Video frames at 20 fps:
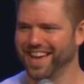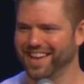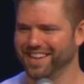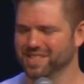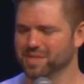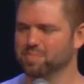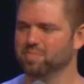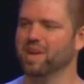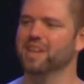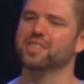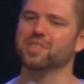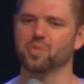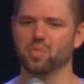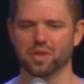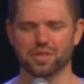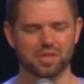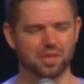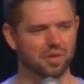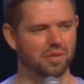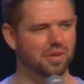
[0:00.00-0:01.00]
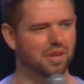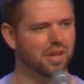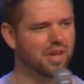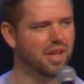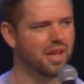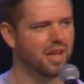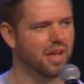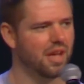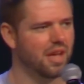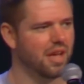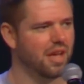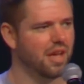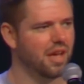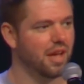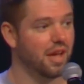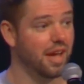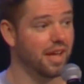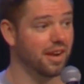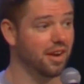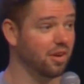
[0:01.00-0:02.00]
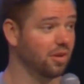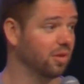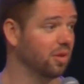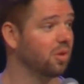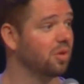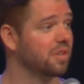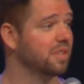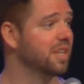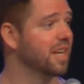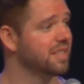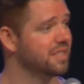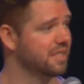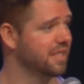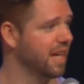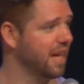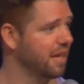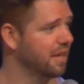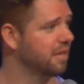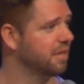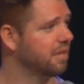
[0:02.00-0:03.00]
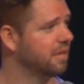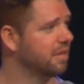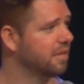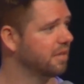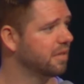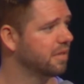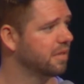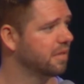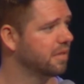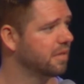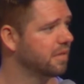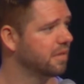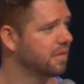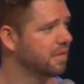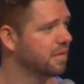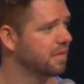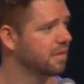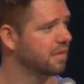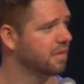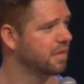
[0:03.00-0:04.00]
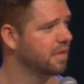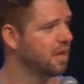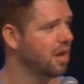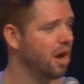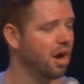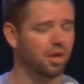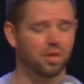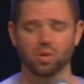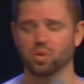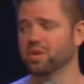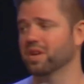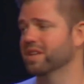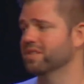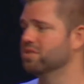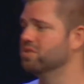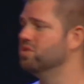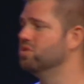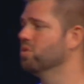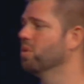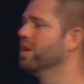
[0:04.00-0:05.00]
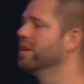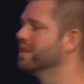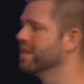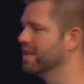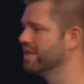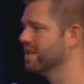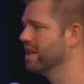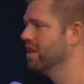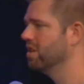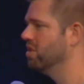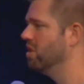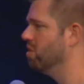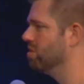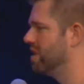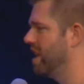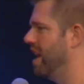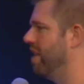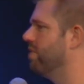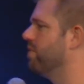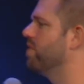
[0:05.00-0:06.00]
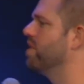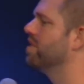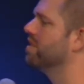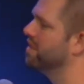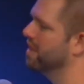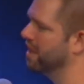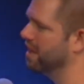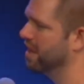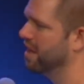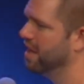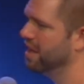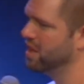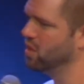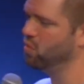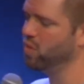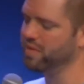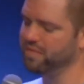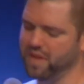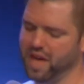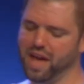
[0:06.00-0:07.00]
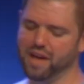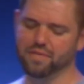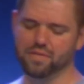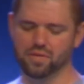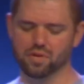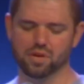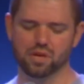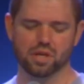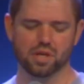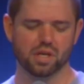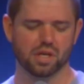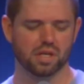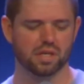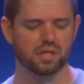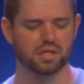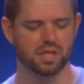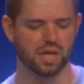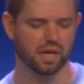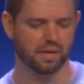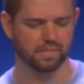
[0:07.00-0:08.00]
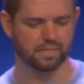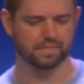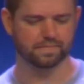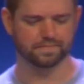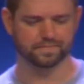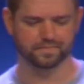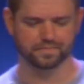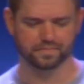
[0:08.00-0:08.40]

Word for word: and is present with you. And our Lord does that. Our Lord has joined us, knows everything that we've ever done,